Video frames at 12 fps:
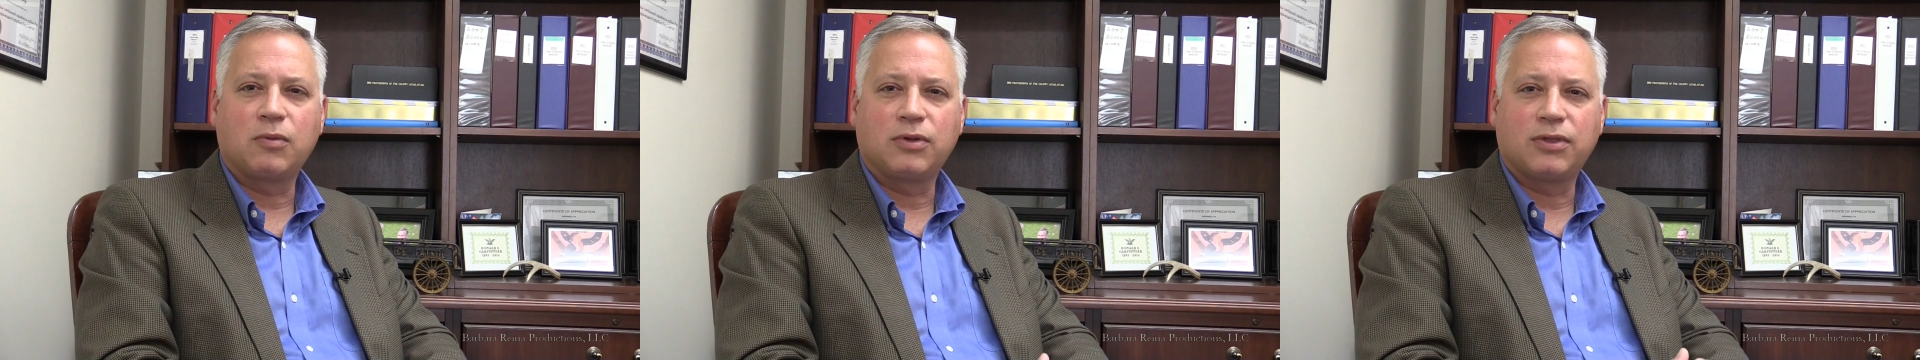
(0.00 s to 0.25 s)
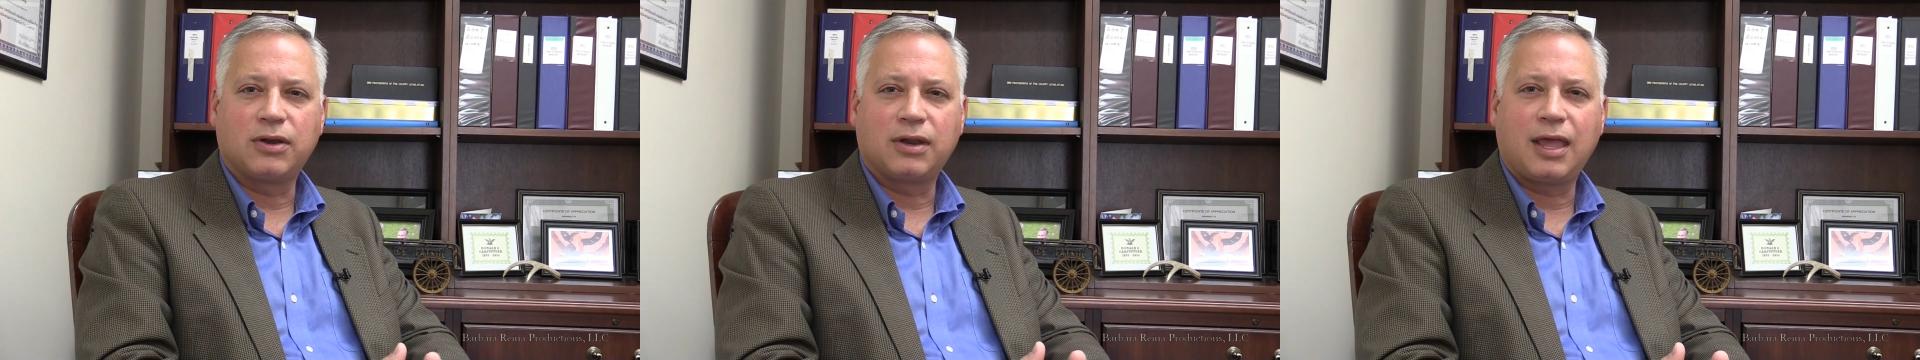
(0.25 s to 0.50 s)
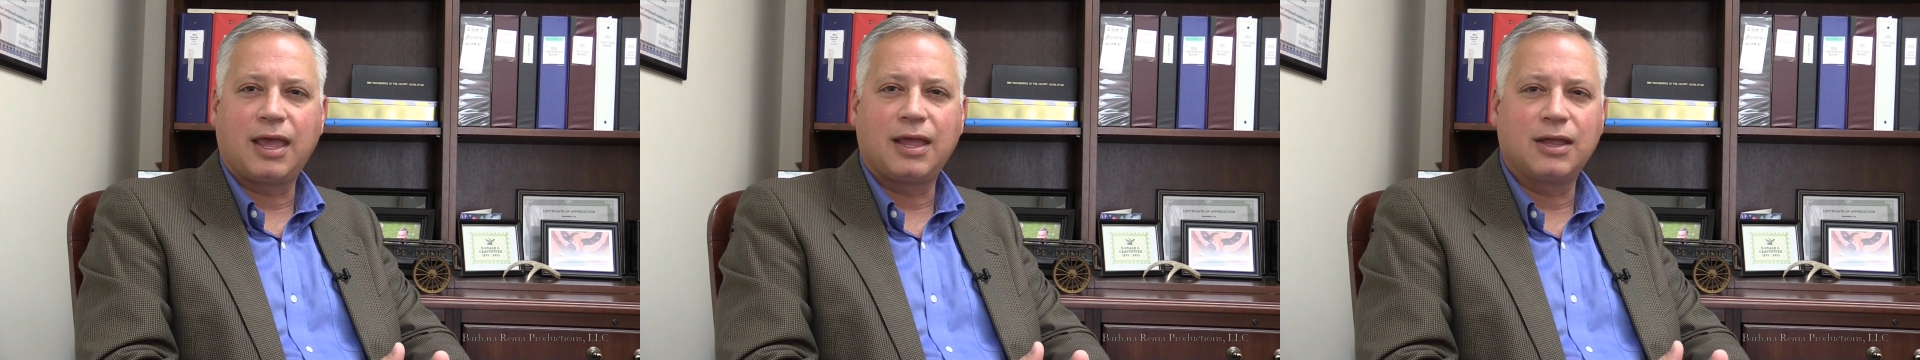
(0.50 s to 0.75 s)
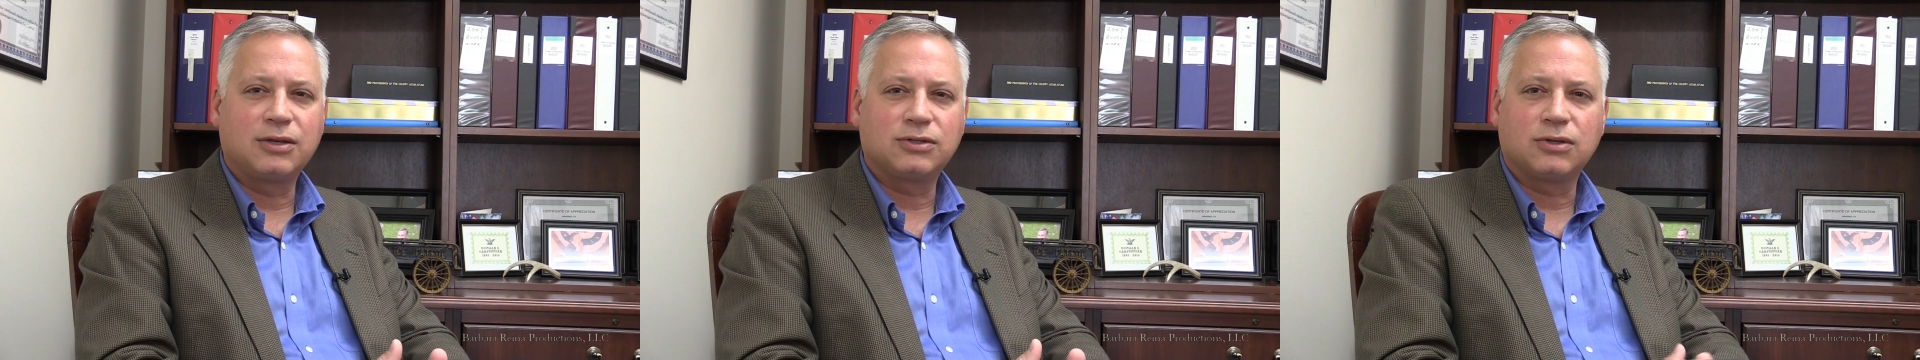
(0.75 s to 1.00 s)
with
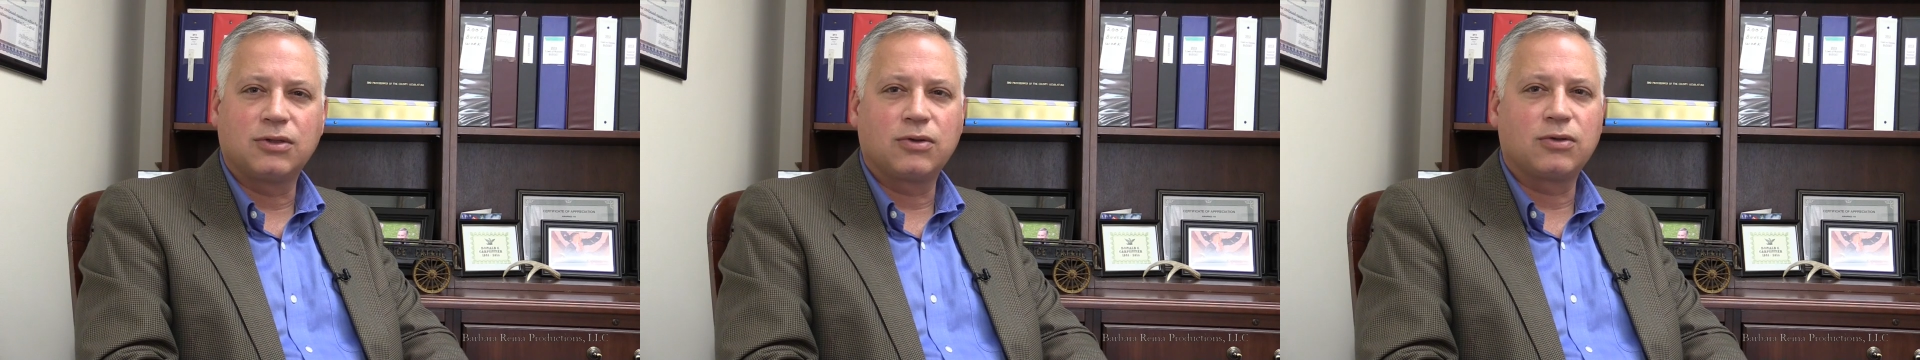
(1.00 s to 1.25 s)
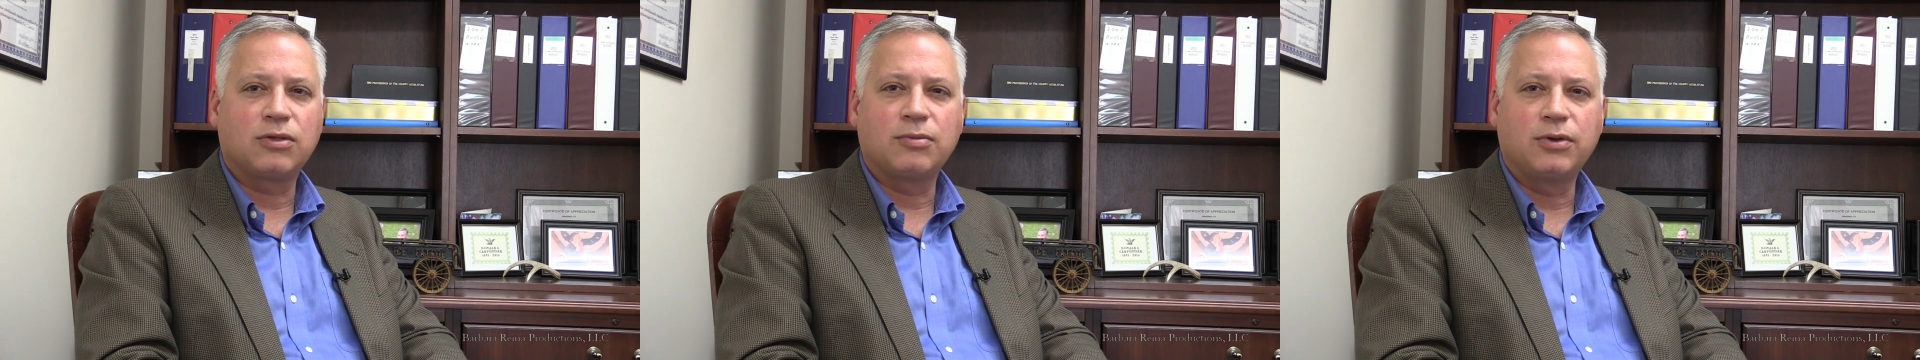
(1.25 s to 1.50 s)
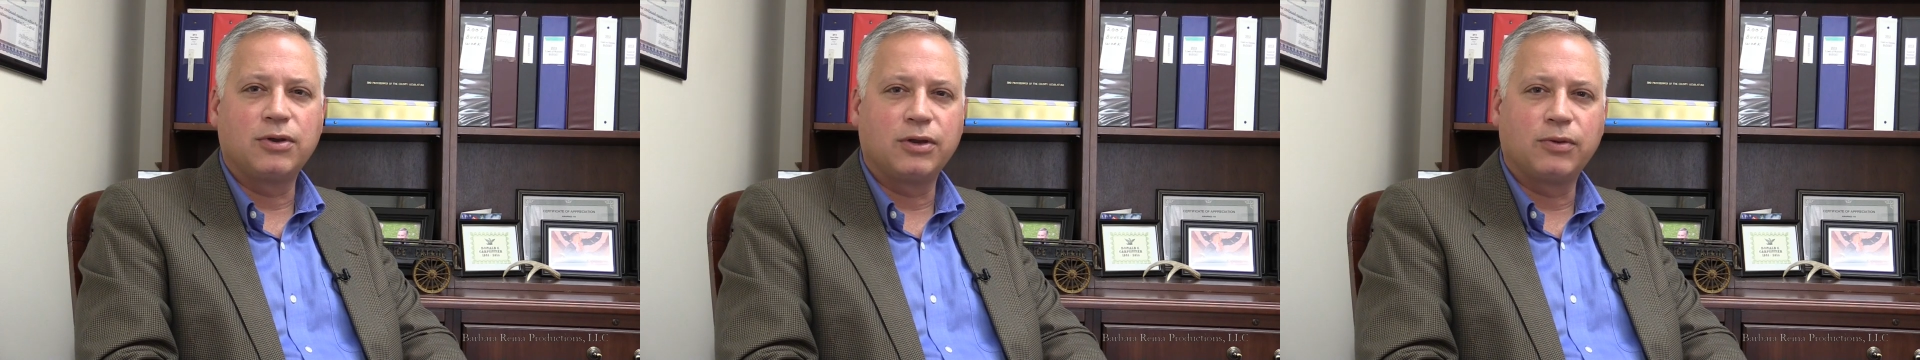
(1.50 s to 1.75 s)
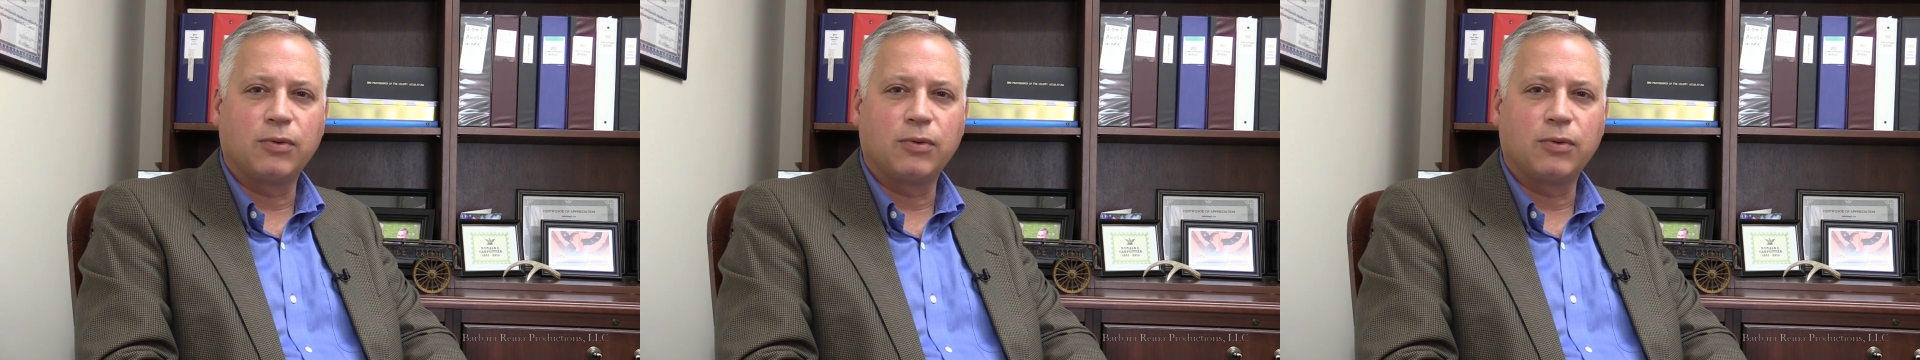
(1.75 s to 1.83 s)
Uncaged, a local community